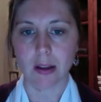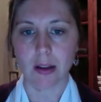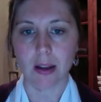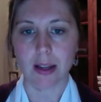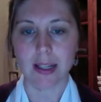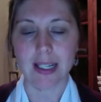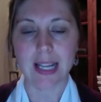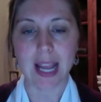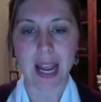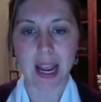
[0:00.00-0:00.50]

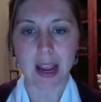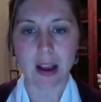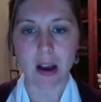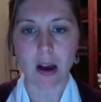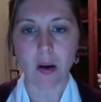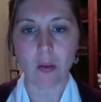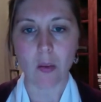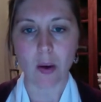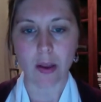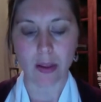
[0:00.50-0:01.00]
take
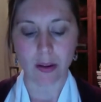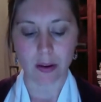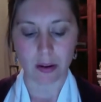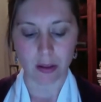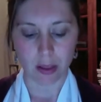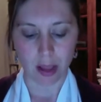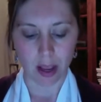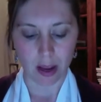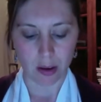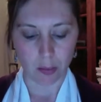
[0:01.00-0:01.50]
on whether
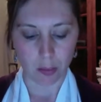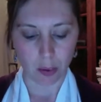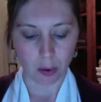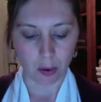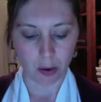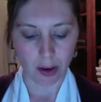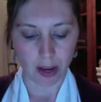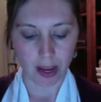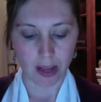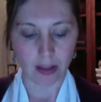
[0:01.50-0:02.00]
that
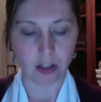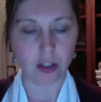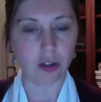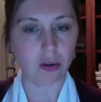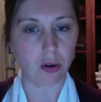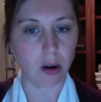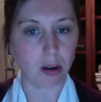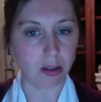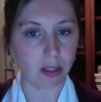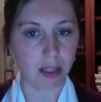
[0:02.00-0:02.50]
employee has
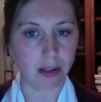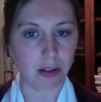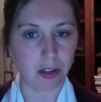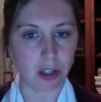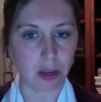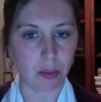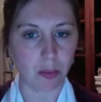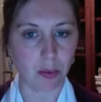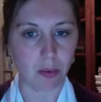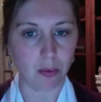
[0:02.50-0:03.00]
strong
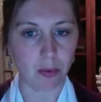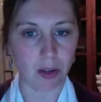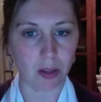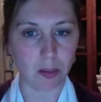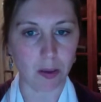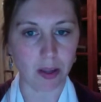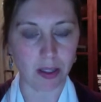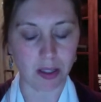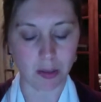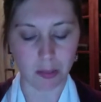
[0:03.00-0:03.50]
leadership
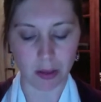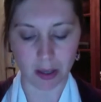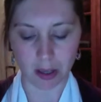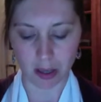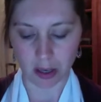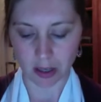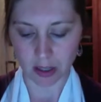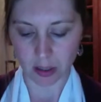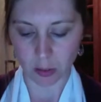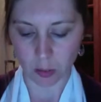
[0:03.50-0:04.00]

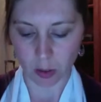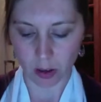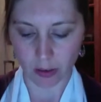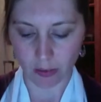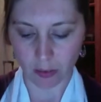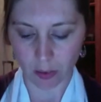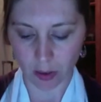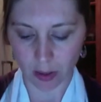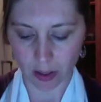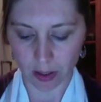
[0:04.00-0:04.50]
responsibilities in the
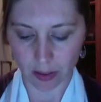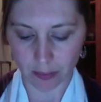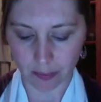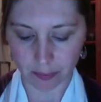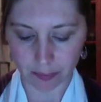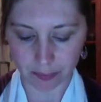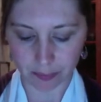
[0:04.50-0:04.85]
workforce.